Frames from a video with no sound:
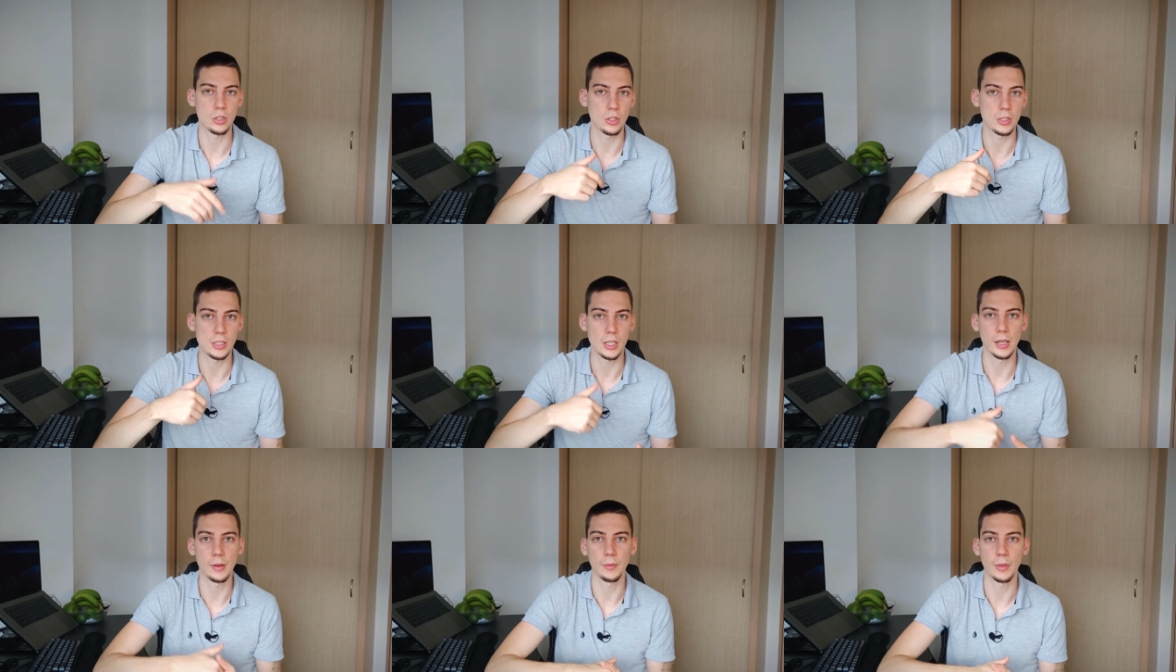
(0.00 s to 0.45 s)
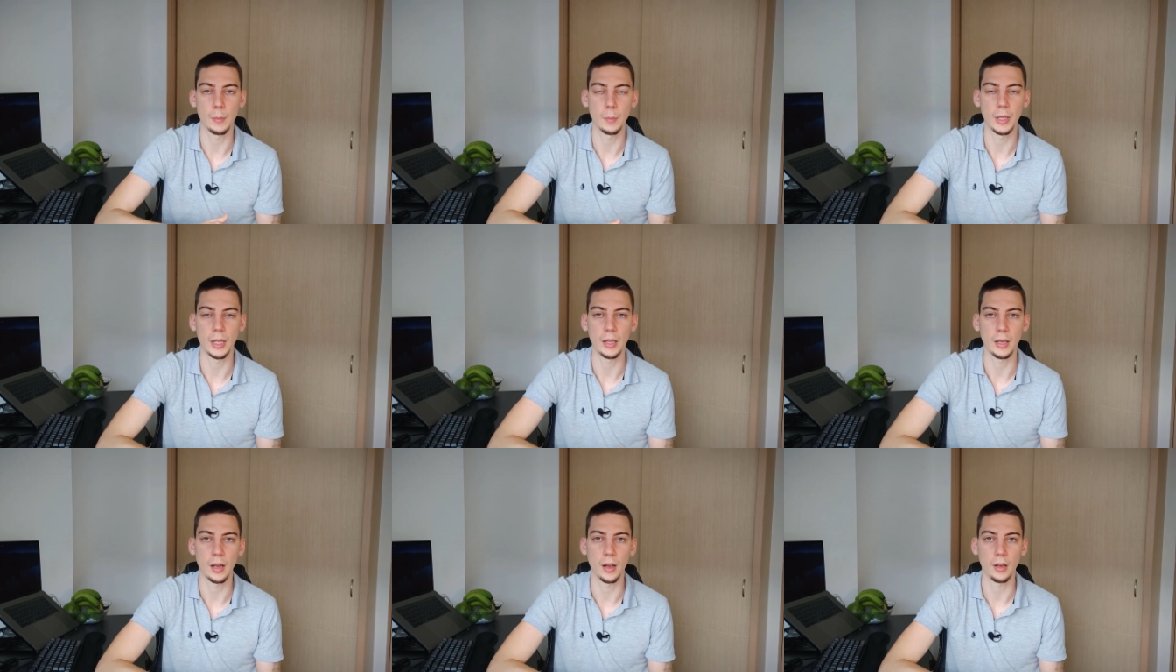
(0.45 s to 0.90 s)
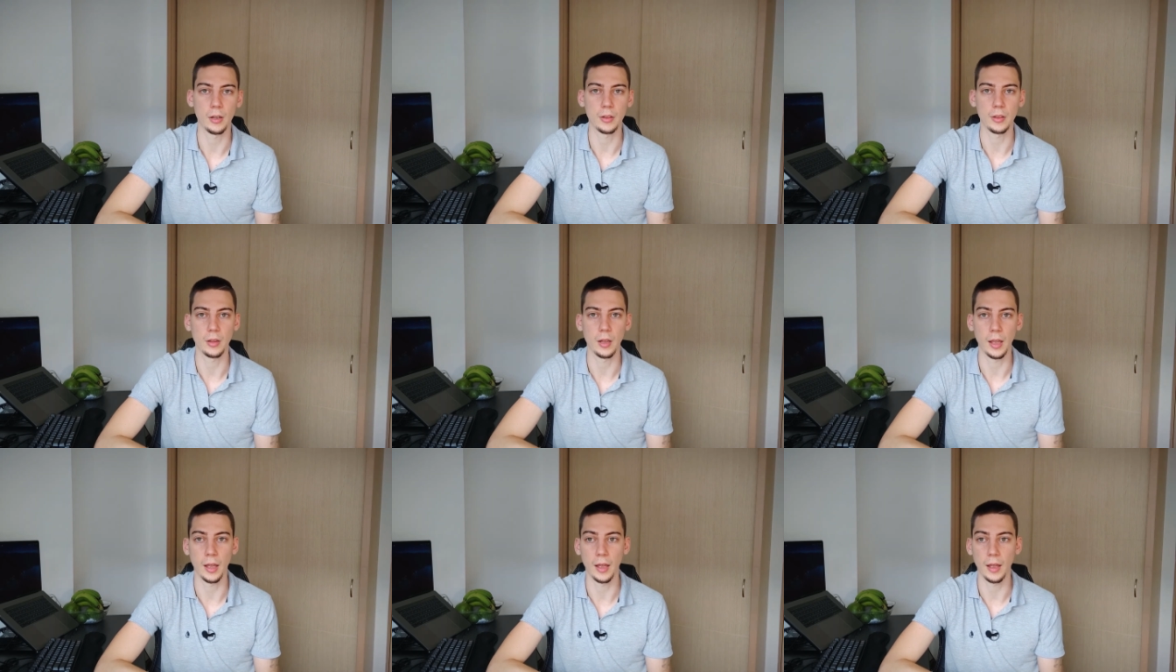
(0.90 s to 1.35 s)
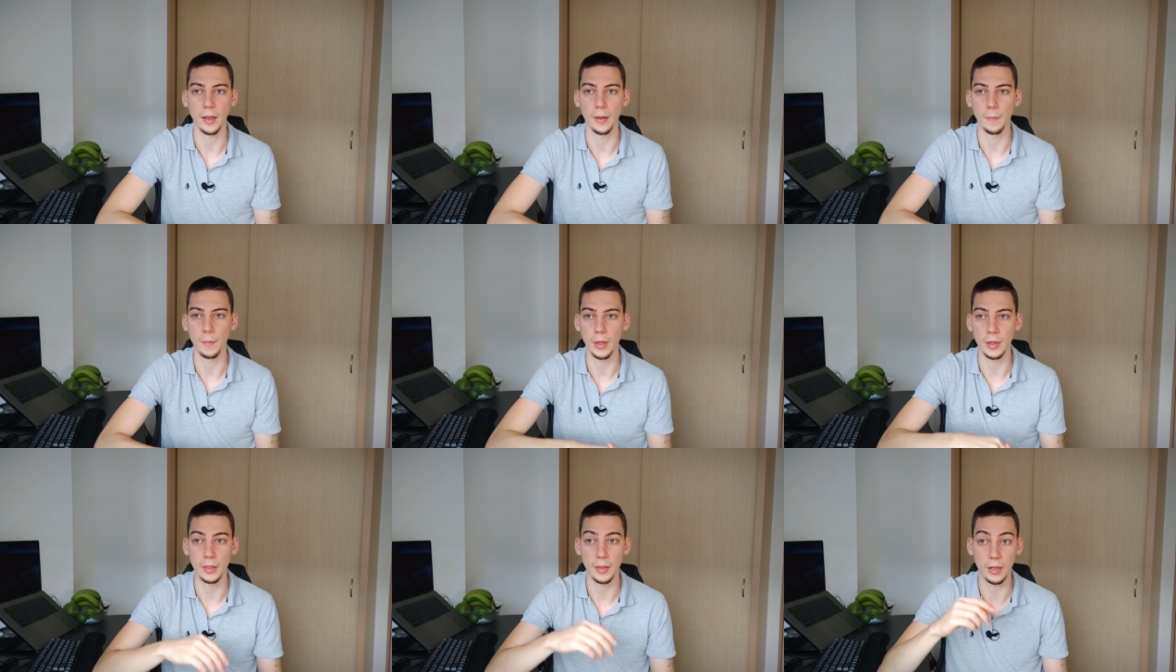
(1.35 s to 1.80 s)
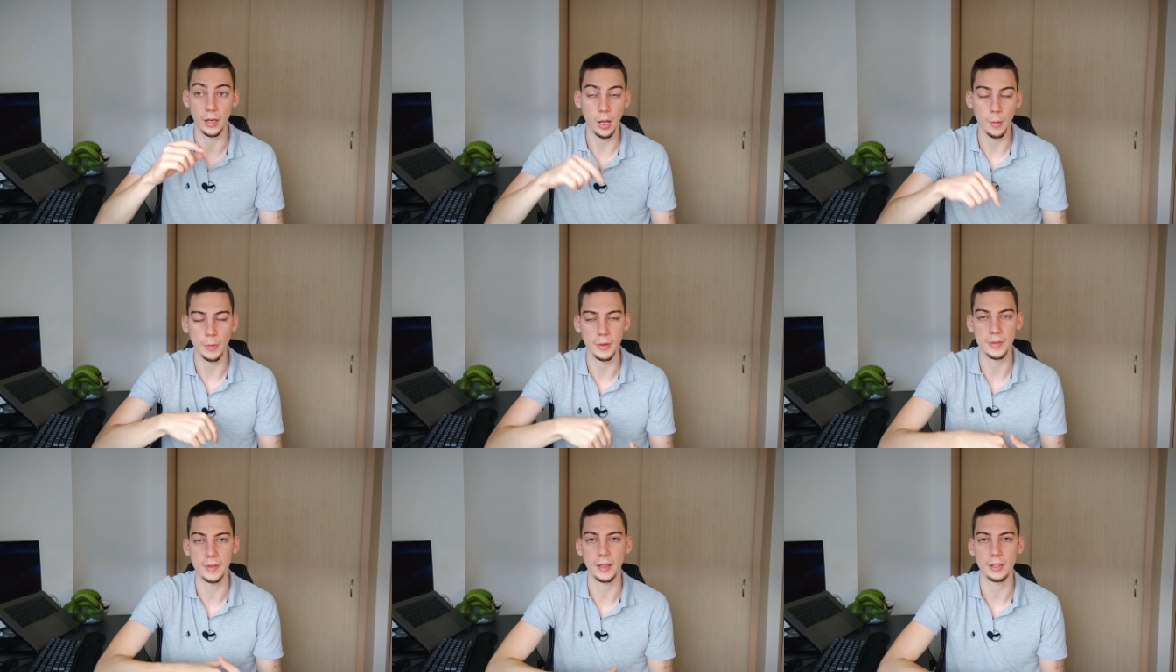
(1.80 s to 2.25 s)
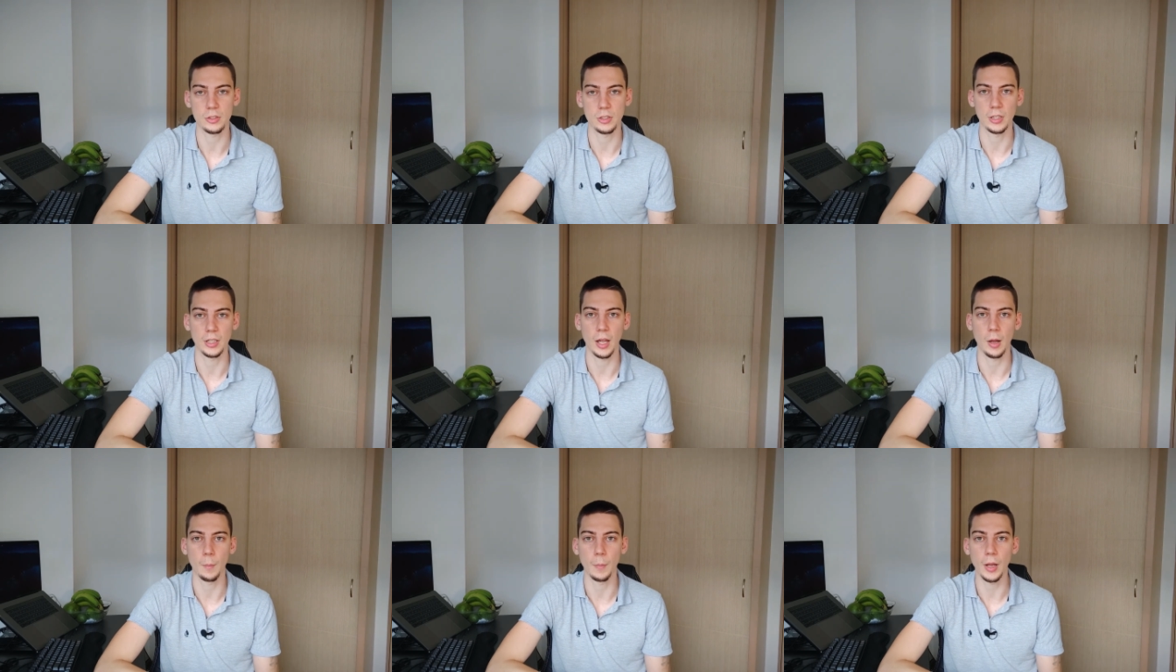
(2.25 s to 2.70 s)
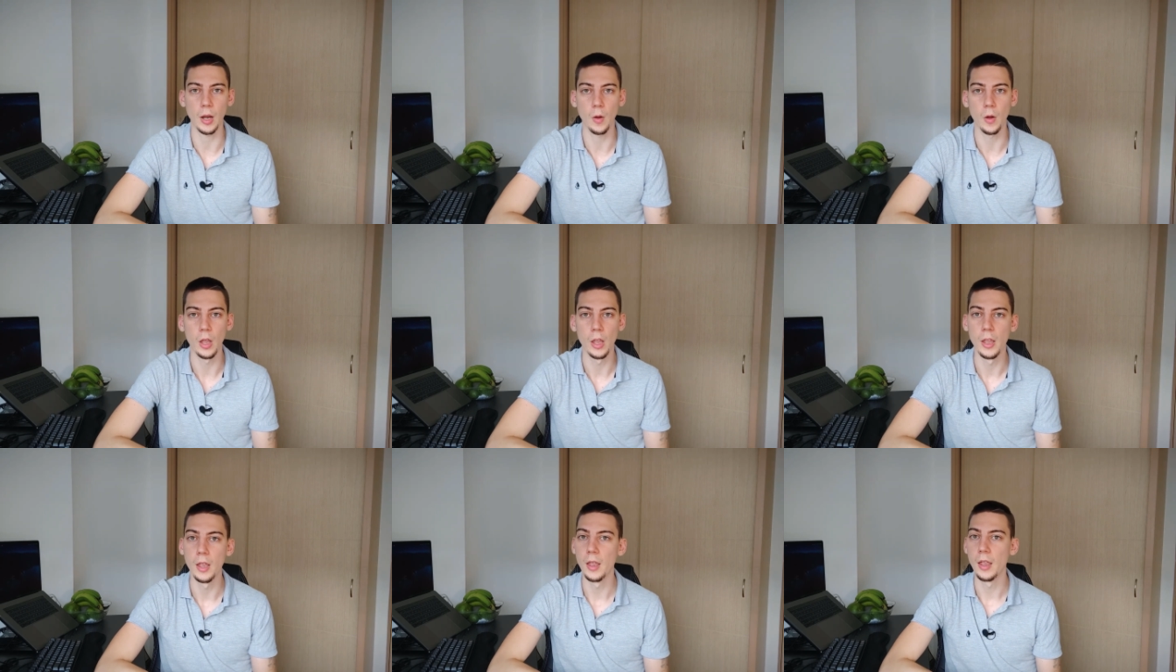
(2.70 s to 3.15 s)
just leave them in the uh, in the comment section down below.